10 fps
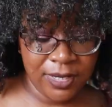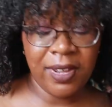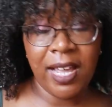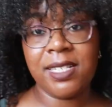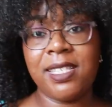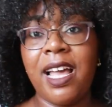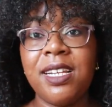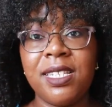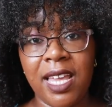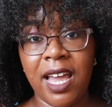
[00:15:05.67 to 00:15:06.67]
So yes,
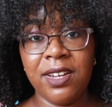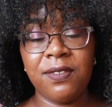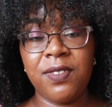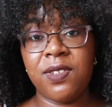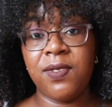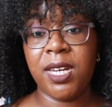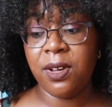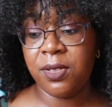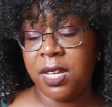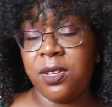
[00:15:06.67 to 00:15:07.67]
that is the end of this
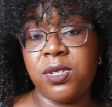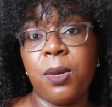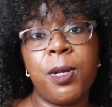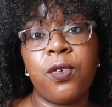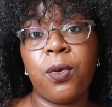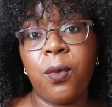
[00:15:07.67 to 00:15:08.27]
video. Thank you so much for